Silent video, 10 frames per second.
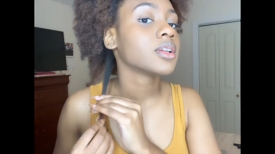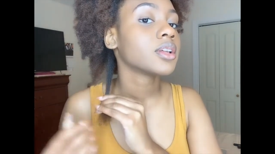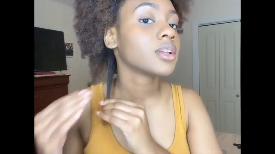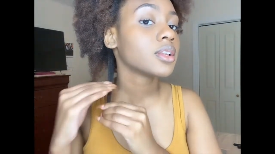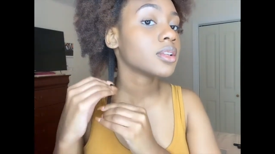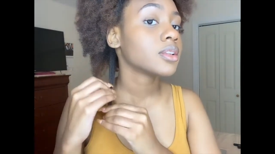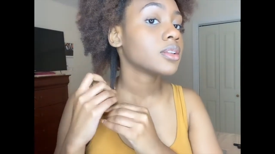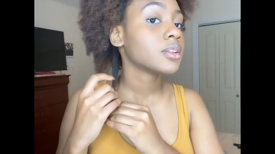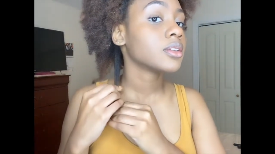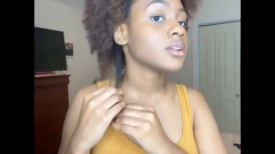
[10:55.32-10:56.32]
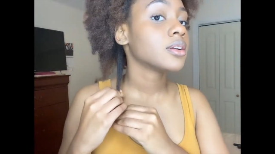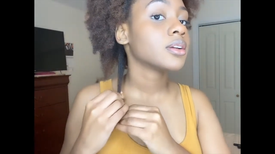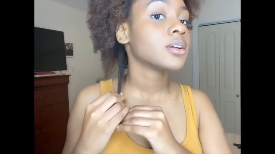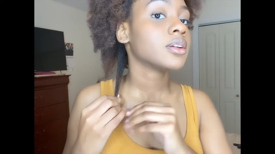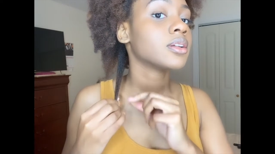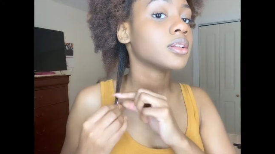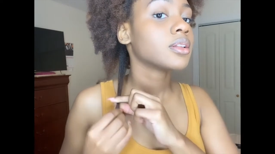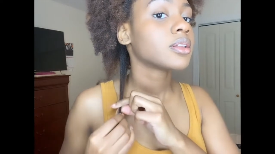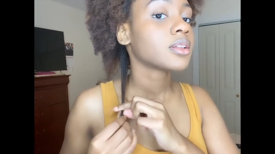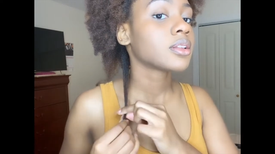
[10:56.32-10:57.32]

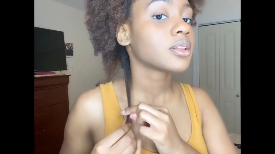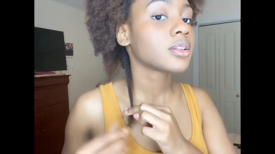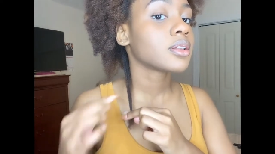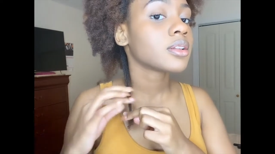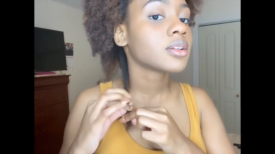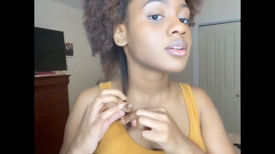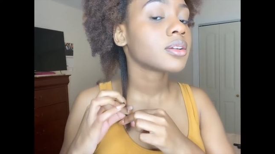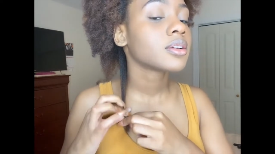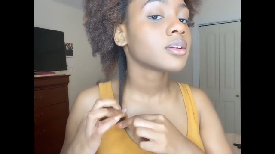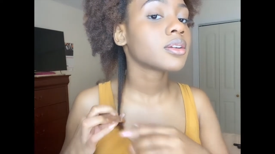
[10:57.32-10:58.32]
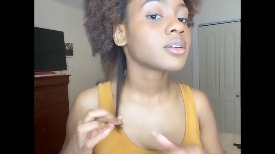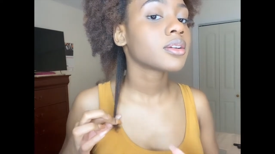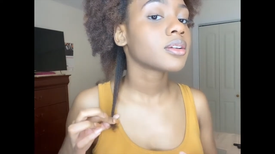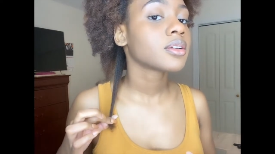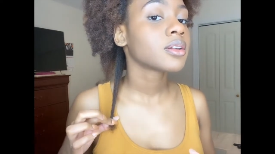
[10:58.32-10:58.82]
(no one is talking)